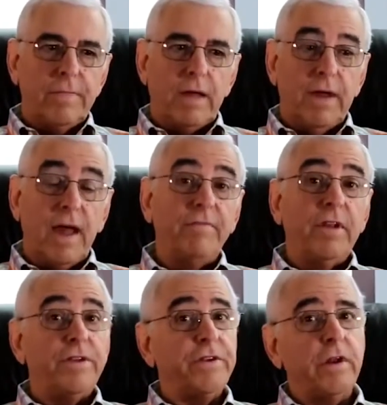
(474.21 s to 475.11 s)
I mean, I have
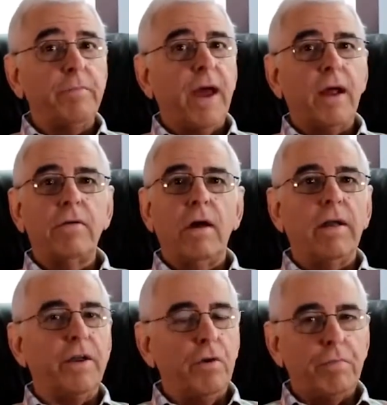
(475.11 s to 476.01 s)
an engineering
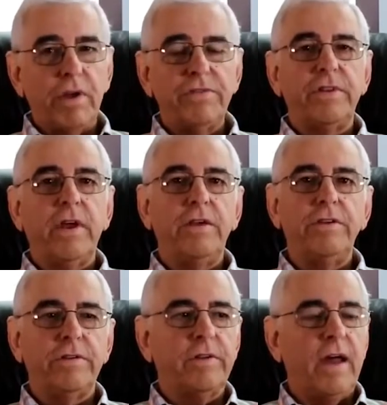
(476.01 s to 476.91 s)
background, I know
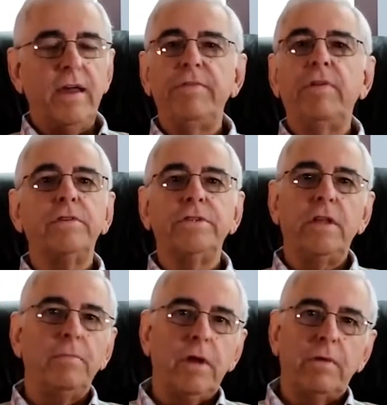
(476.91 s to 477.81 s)
presentations. I have never
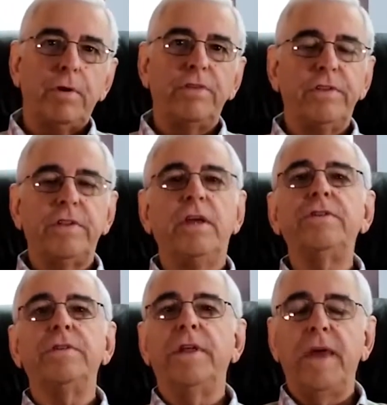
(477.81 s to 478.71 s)
seen a better
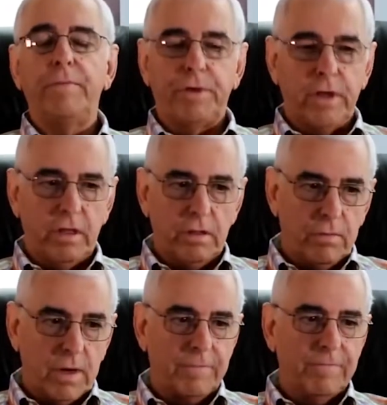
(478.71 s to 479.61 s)
presentation than that particular
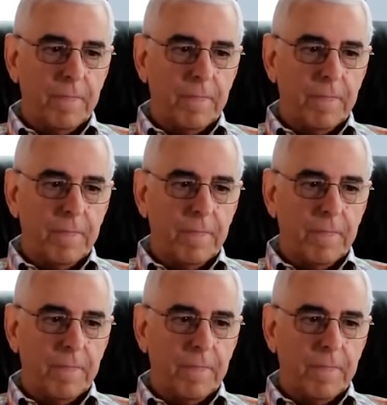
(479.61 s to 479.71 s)
one.